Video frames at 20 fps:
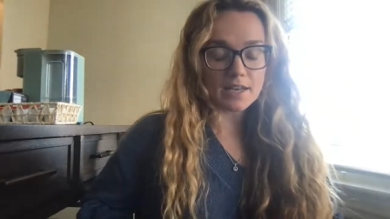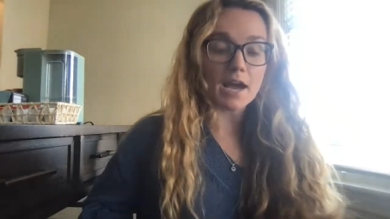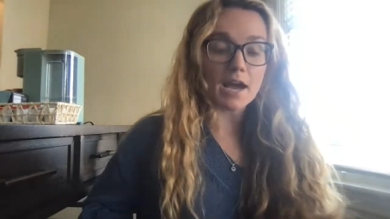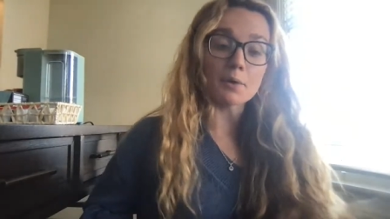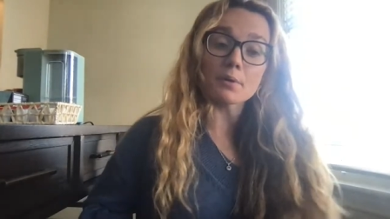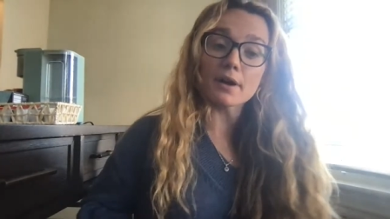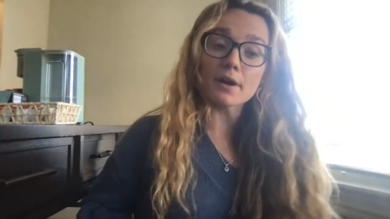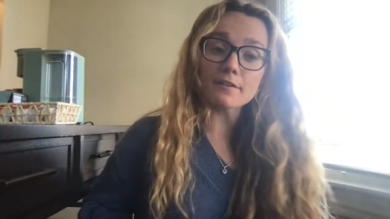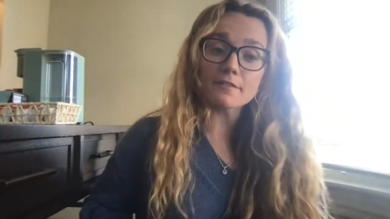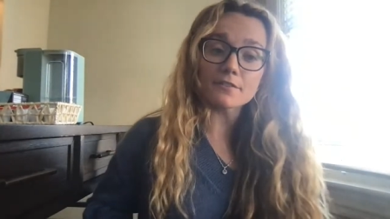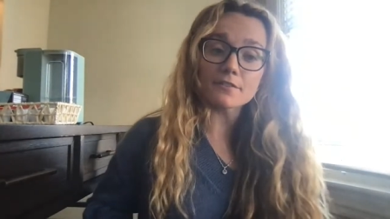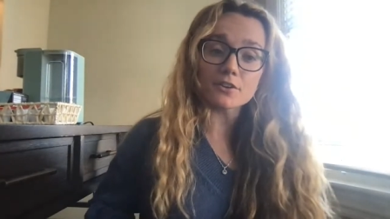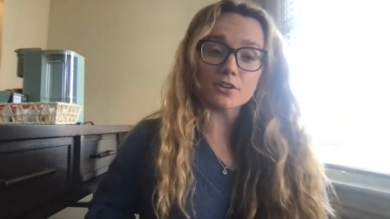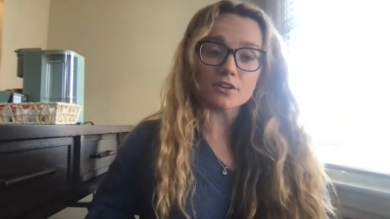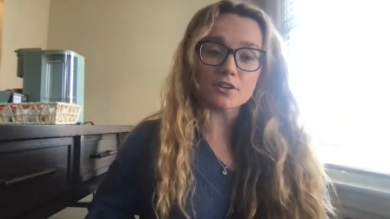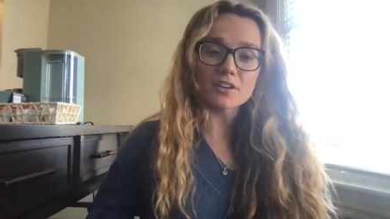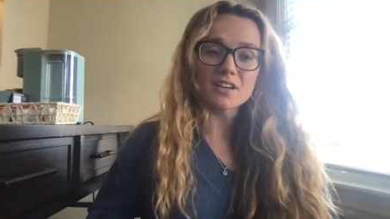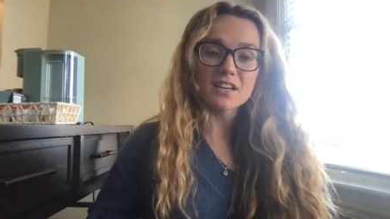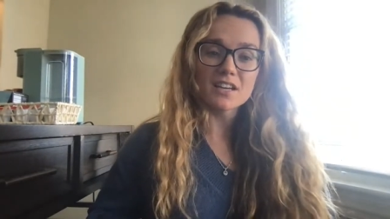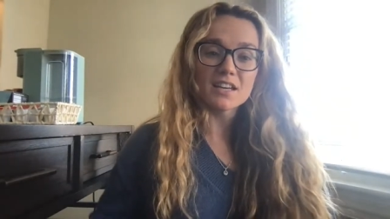
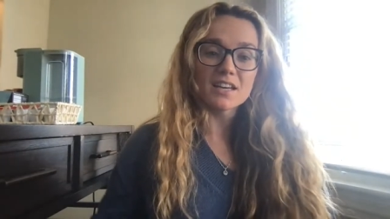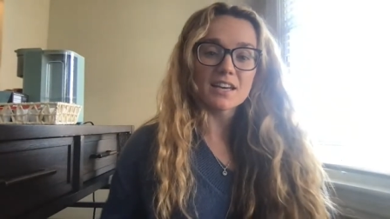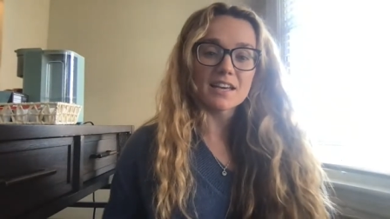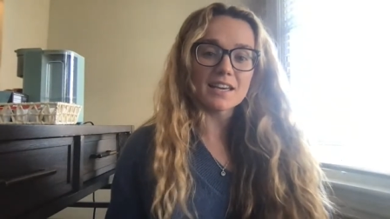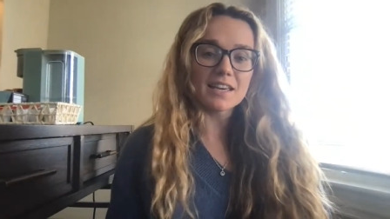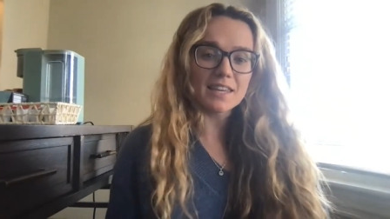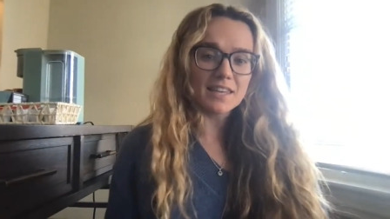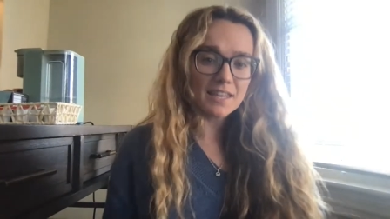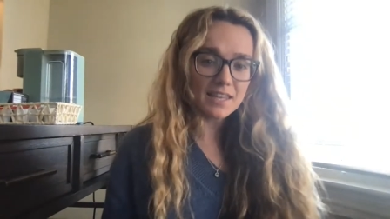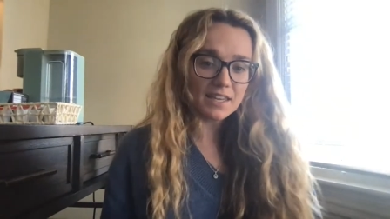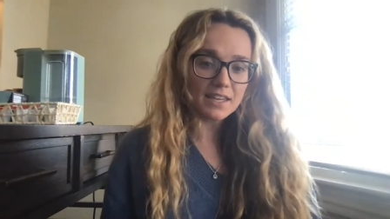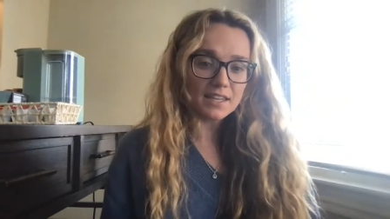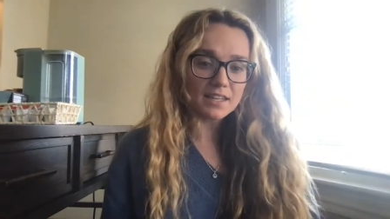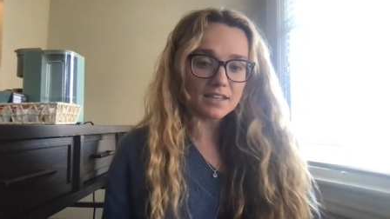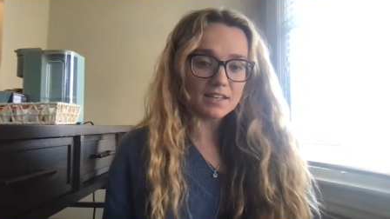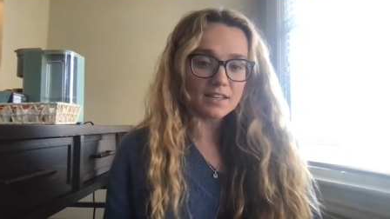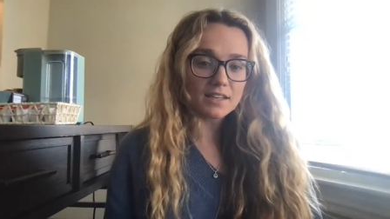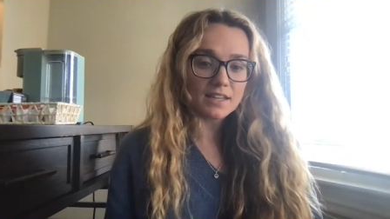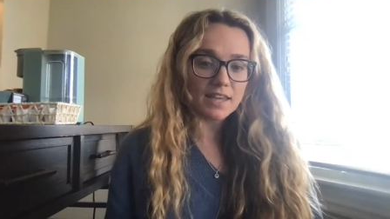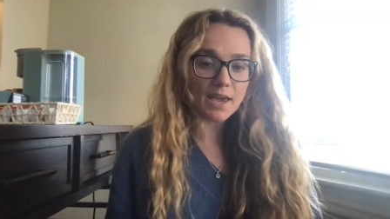However, again,